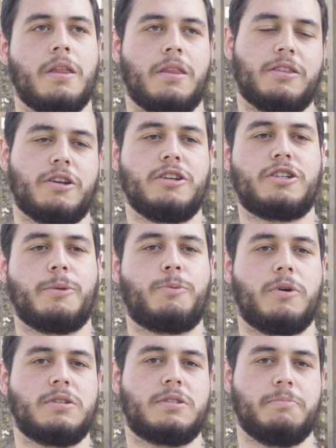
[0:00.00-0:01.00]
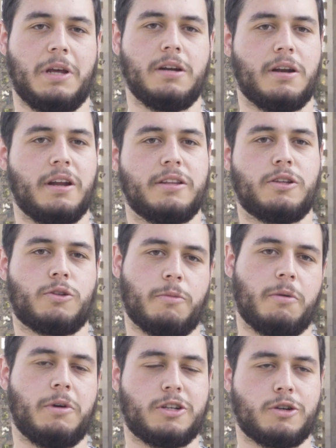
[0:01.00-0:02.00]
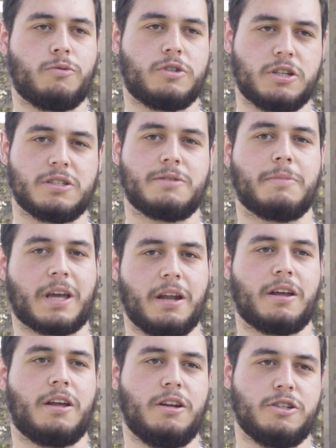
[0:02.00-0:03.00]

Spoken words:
The internship was mainly related to my major, which is mechanical